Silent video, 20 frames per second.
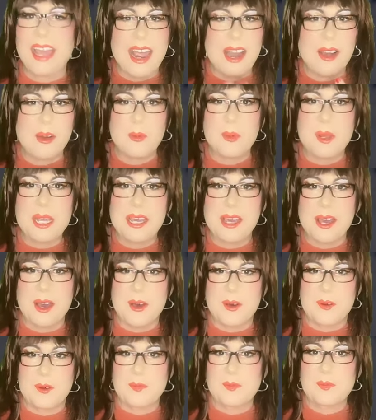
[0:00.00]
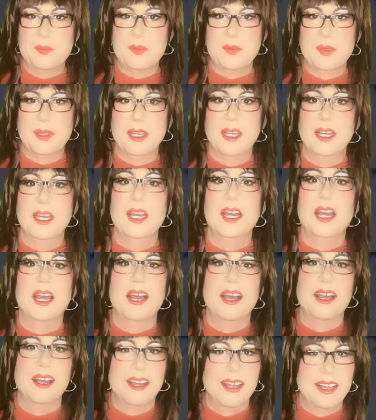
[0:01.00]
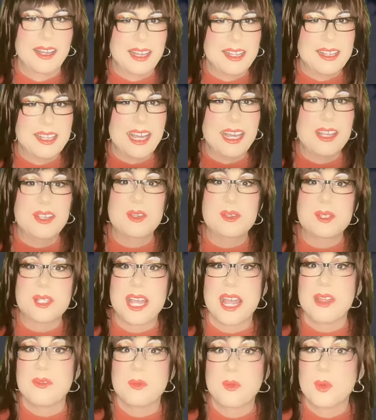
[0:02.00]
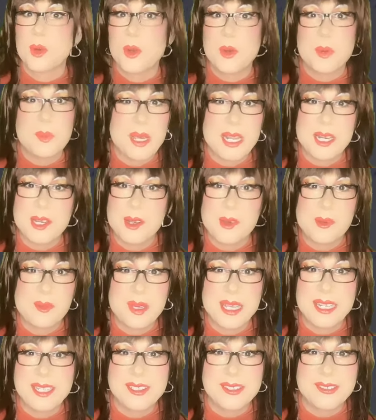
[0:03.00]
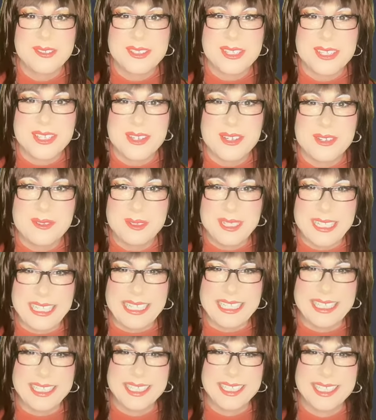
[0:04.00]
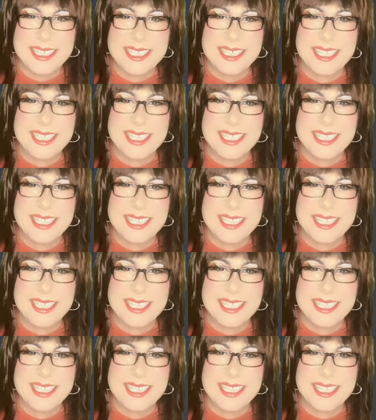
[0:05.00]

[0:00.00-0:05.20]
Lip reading: There we go. Can you say ruby-dooby-doo, Scooby?